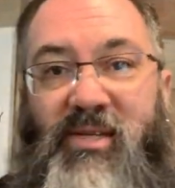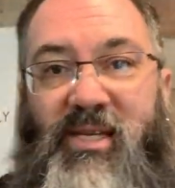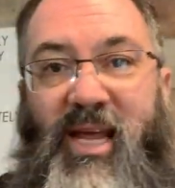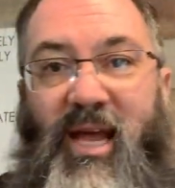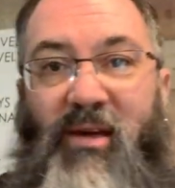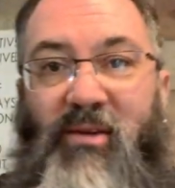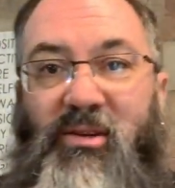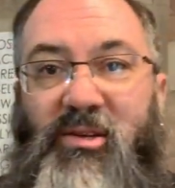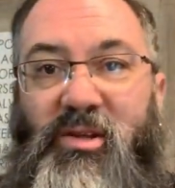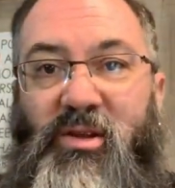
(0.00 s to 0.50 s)

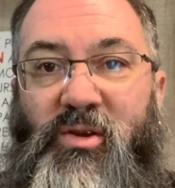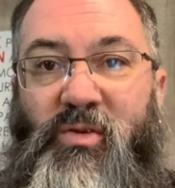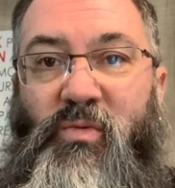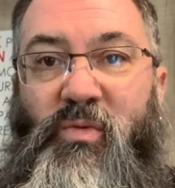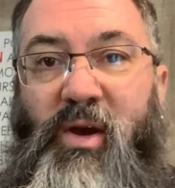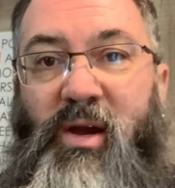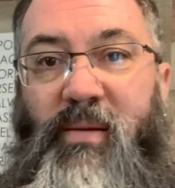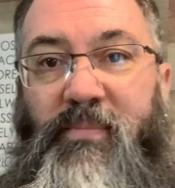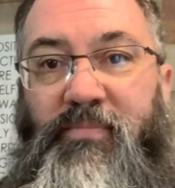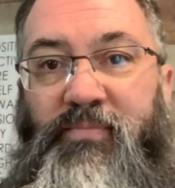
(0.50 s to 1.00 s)
down
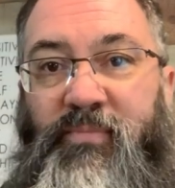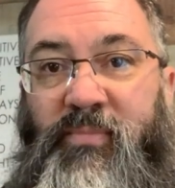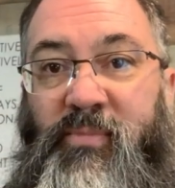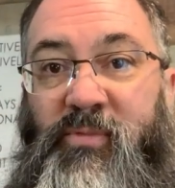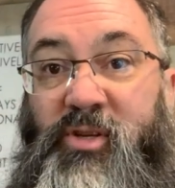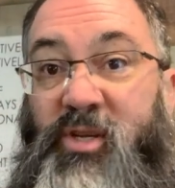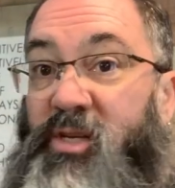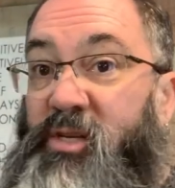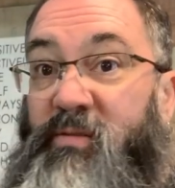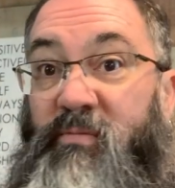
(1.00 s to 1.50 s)
to
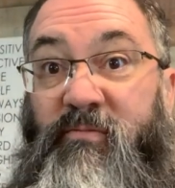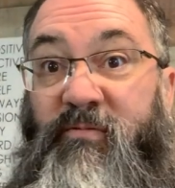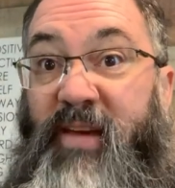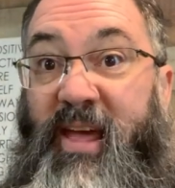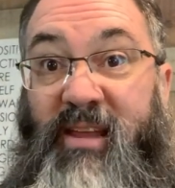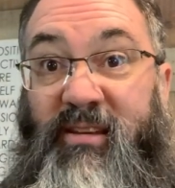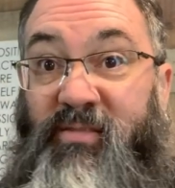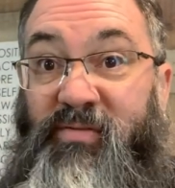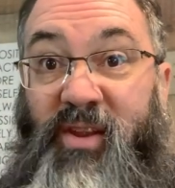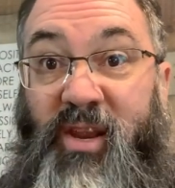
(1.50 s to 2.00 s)
just
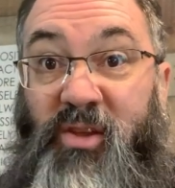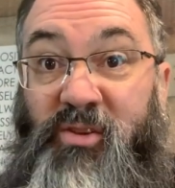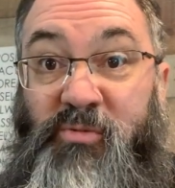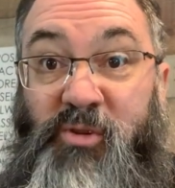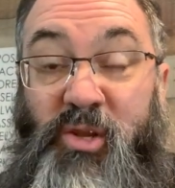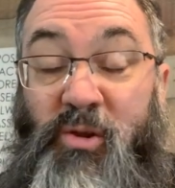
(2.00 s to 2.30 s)
fast videos.